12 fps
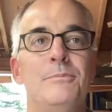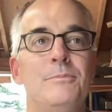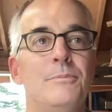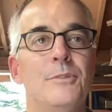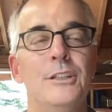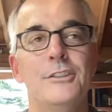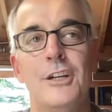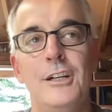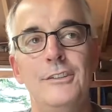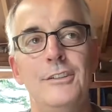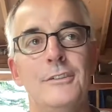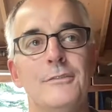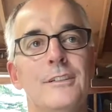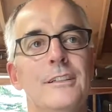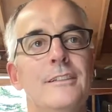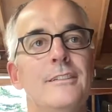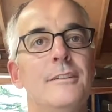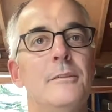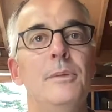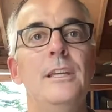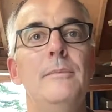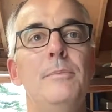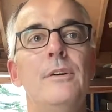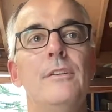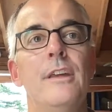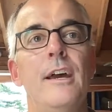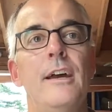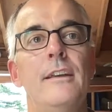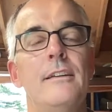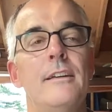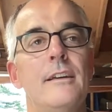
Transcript: to talk to, is the people that